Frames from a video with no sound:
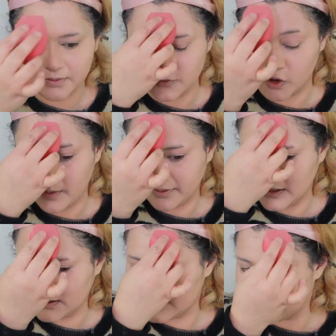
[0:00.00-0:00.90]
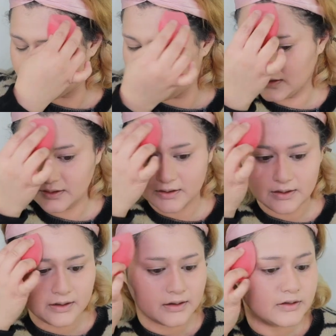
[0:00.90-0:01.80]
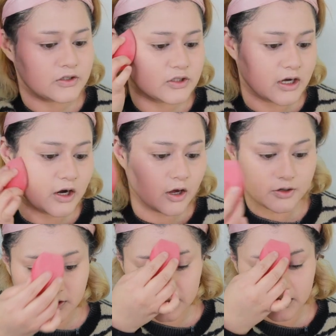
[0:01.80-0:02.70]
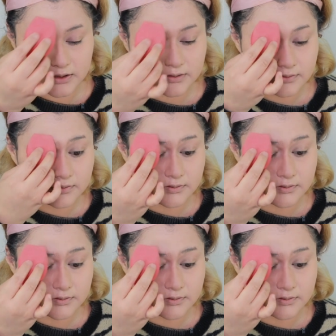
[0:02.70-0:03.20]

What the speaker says: droplets stuck on your skin.